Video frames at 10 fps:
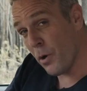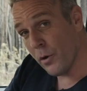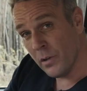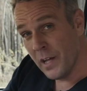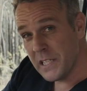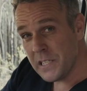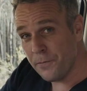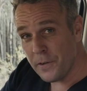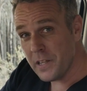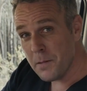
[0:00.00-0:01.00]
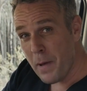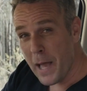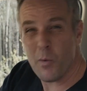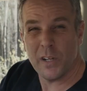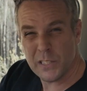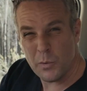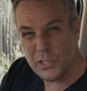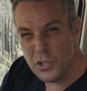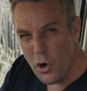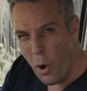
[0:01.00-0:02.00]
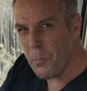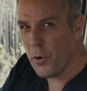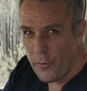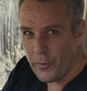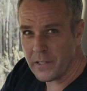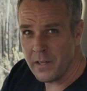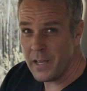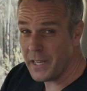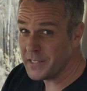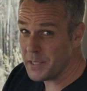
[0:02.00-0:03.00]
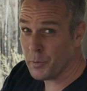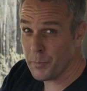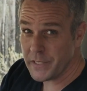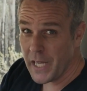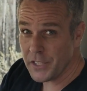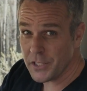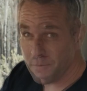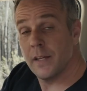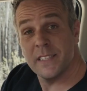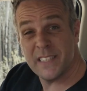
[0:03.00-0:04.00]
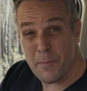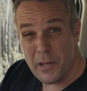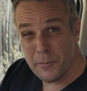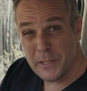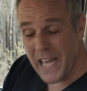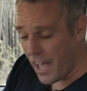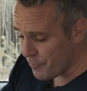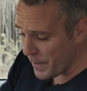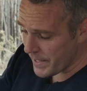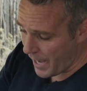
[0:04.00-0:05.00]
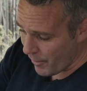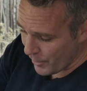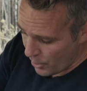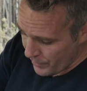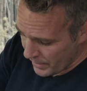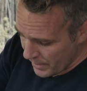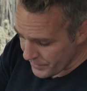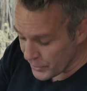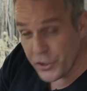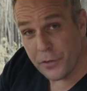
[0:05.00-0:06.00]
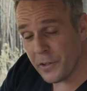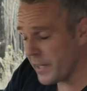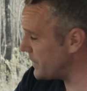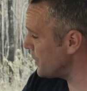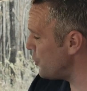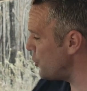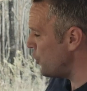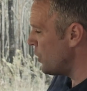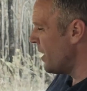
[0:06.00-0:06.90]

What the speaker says: bottle, to fit in the back one, so it's not perfect in its implementation. Some elements have been carried over. The shifter isn't new,